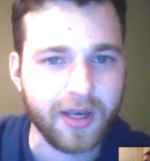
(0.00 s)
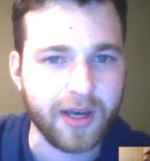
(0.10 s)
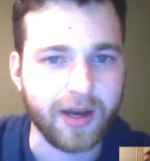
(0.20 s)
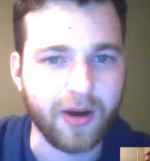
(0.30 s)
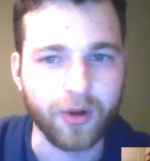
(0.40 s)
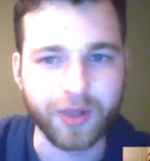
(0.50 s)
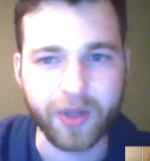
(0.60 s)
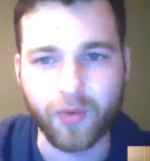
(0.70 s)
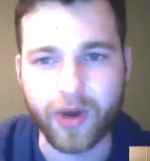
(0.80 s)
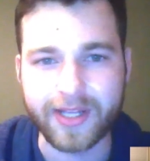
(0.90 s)
Only
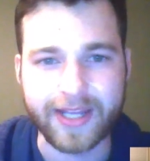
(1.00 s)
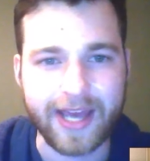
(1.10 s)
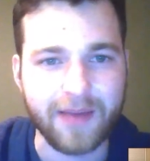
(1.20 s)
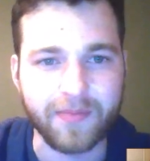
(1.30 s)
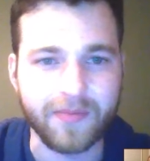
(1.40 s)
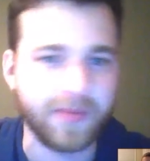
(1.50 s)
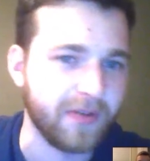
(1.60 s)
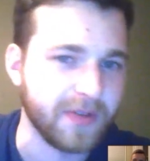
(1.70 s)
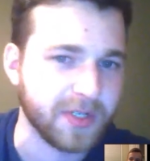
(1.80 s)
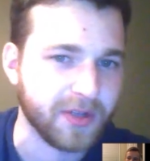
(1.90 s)
one game of
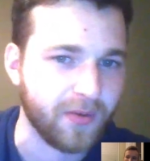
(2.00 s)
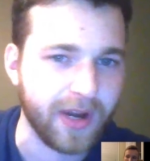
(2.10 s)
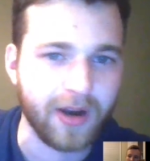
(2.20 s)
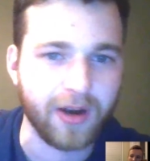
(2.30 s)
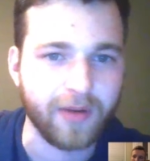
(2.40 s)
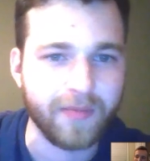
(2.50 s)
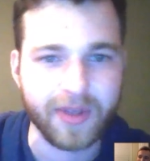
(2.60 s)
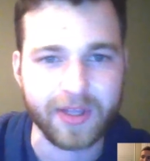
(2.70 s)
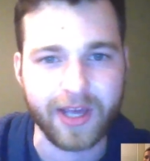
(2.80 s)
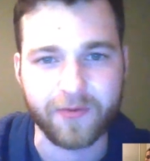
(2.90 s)
his career,
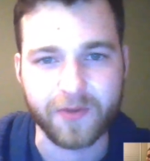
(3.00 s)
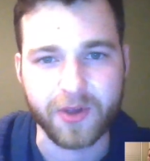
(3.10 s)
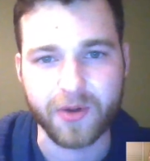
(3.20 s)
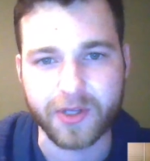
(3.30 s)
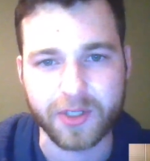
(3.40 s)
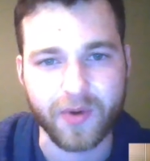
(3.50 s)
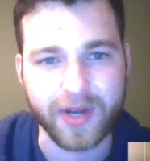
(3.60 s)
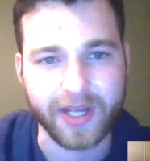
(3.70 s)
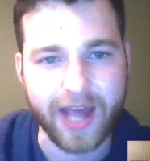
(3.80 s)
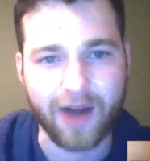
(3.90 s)
he had fewer than 20
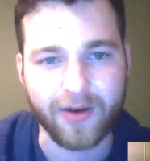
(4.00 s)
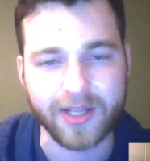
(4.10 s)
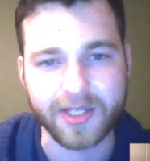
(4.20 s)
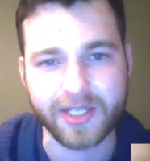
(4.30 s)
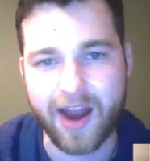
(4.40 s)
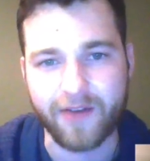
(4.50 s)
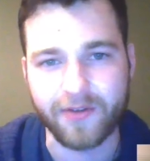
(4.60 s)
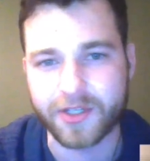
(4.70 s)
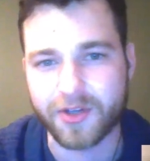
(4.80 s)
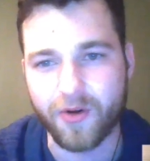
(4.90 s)
carries. He
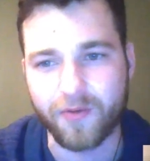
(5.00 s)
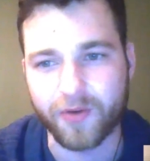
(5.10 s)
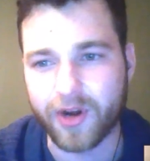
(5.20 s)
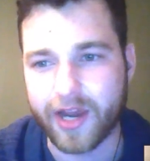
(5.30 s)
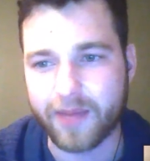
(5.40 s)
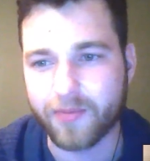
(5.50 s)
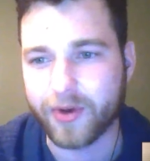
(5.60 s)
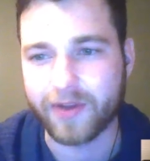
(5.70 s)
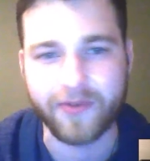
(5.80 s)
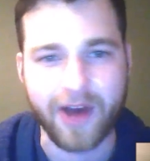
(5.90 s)
averaged over
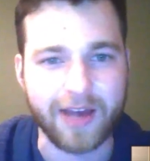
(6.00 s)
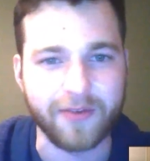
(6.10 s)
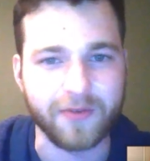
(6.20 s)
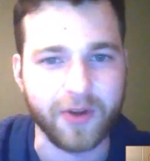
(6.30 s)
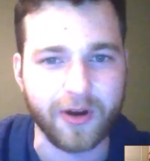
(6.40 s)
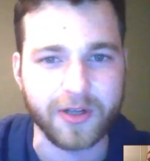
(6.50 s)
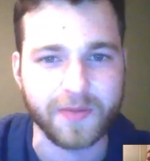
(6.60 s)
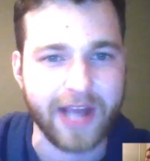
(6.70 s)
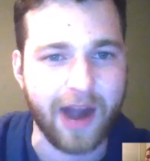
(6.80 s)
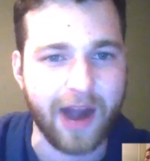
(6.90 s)
8.5 yards per
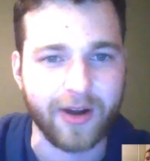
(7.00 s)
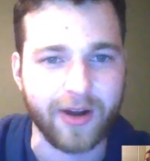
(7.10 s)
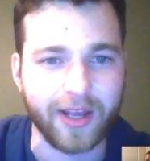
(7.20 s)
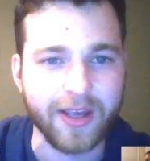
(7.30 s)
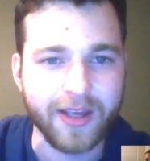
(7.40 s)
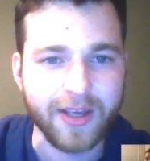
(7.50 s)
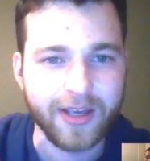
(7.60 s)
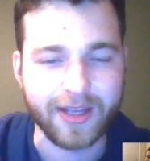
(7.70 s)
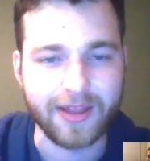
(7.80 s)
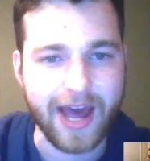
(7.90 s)
carry
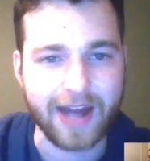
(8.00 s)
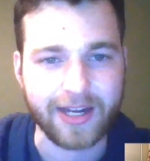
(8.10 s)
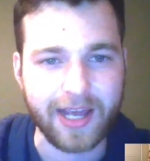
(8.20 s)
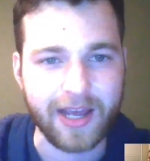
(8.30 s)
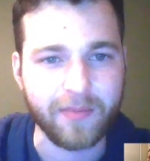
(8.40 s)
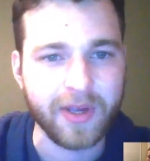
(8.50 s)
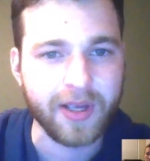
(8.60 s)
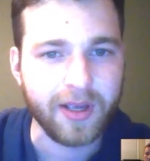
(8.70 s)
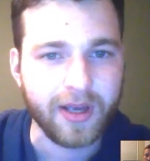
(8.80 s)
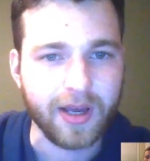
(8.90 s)
in that game.
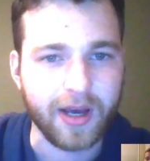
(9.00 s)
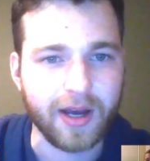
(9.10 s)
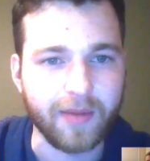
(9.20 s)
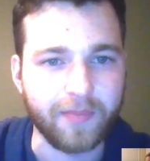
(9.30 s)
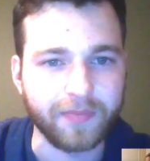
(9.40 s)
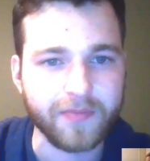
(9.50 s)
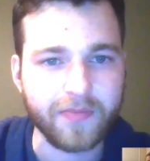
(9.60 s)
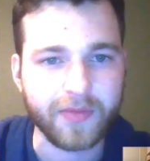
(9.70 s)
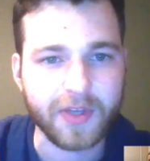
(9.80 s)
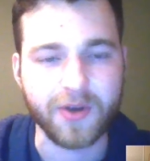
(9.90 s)

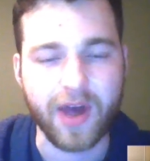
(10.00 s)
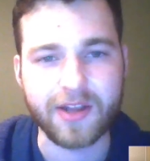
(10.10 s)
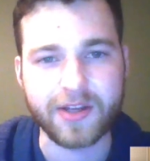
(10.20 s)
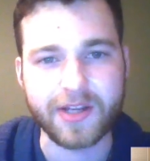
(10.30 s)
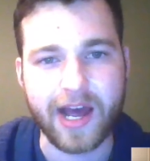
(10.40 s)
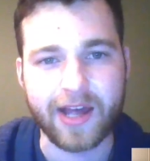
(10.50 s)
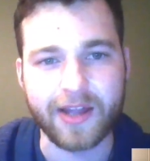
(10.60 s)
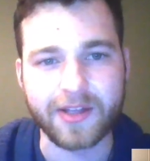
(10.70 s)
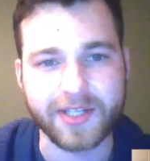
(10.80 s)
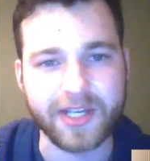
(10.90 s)
So
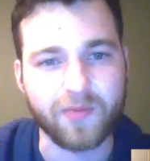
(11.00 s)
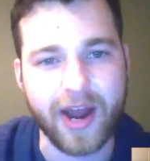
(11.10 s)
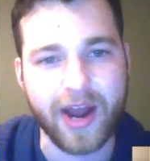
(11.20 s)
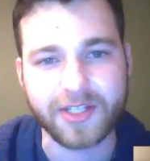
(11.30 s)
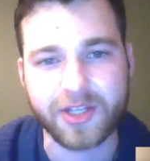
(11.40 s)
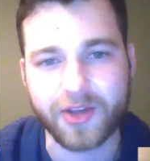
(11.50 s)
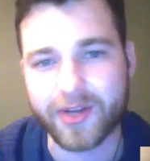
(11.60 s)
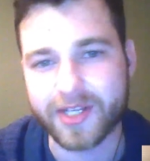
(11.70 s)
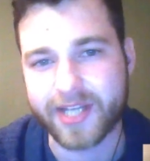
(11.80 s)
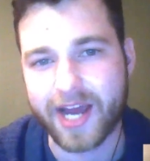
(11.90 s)
Zeke ranks 32nd